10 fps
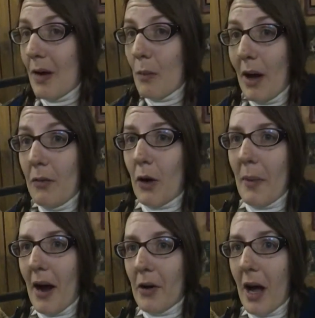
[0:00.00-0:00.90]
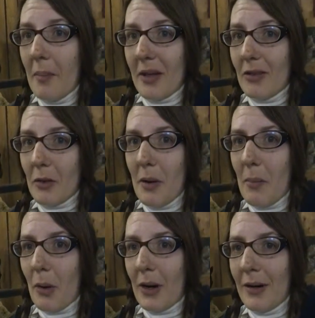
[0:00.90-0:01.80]
well-formed outcome is so
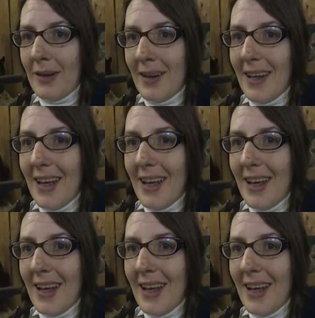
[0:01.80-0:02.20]
important,